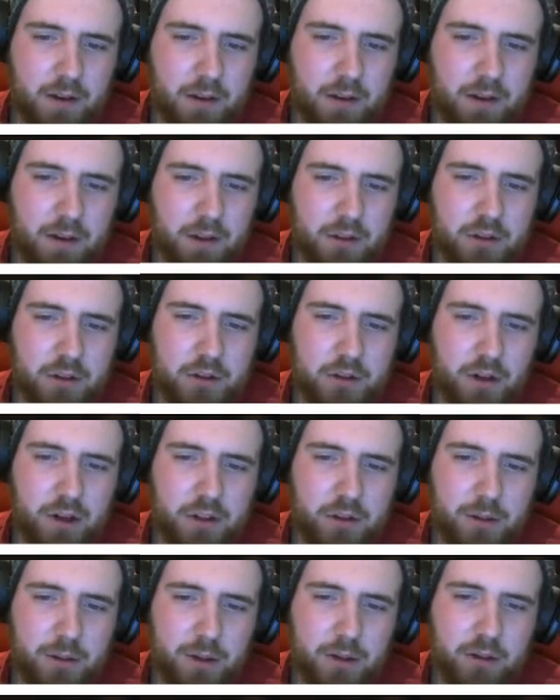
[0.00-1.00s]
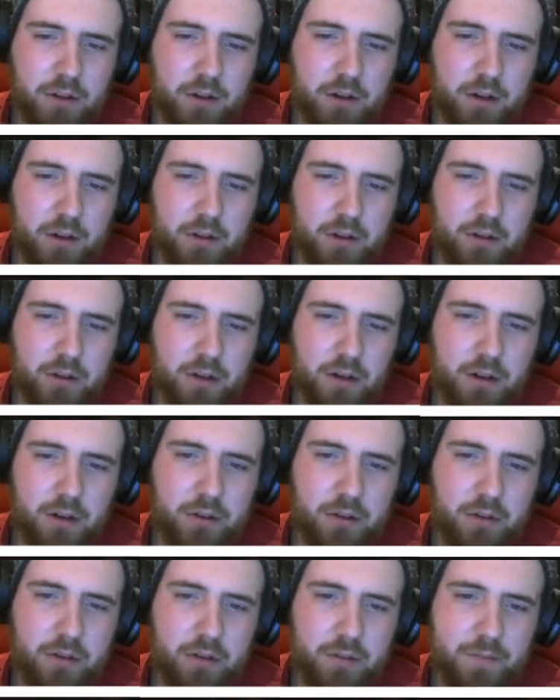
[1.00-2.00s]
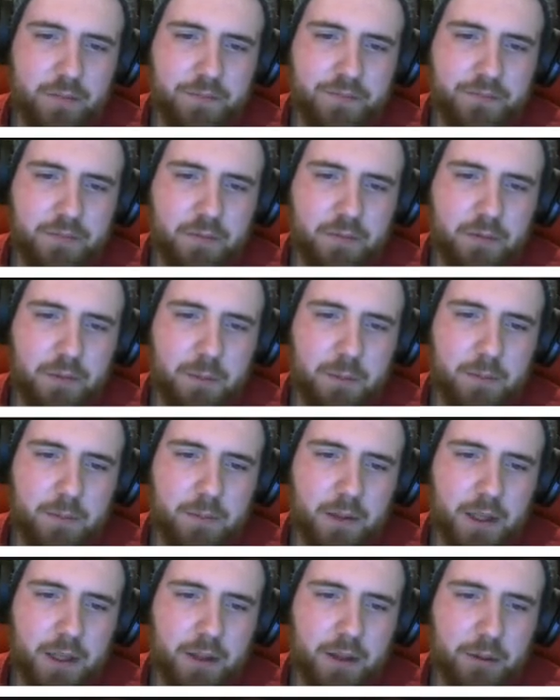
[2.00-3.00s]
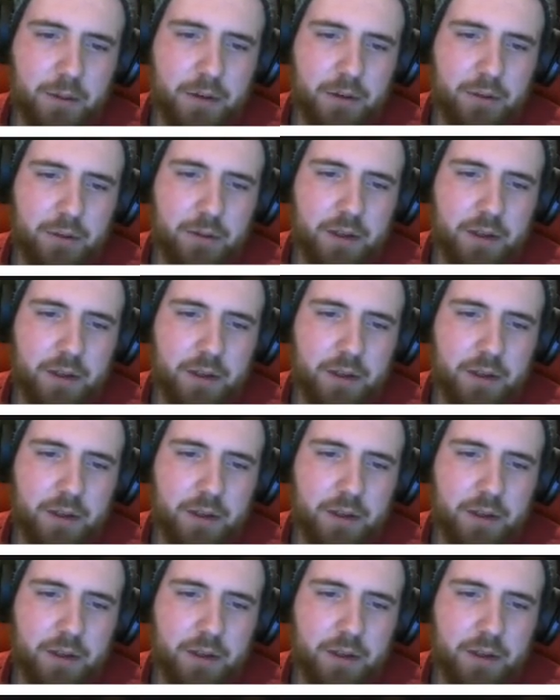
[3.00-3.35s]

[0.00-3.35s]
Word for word: Let's toss away all this other stuff that we don't